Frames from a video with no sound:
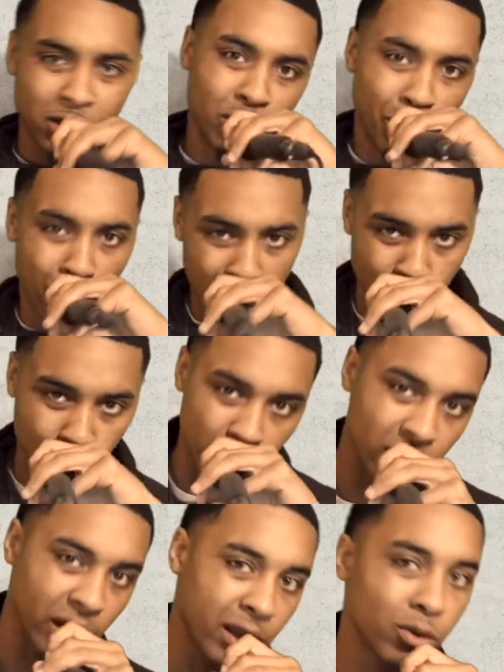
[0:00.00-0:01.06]
It's your boy
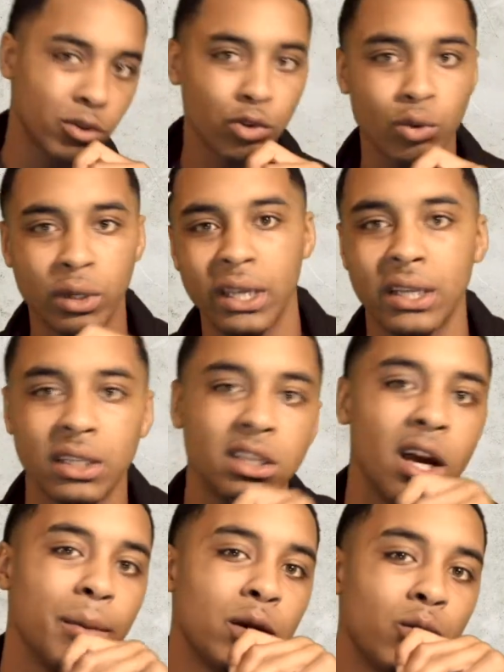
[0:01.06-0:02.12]
Drewzkii, and you tune in to
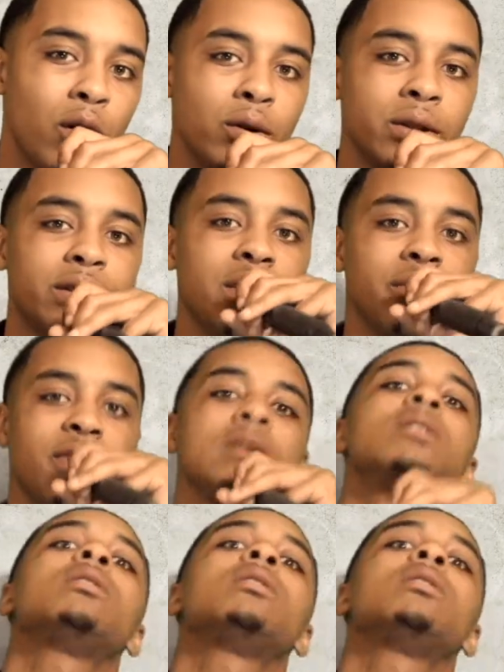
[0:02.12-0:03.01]
Dominant Rolling TV.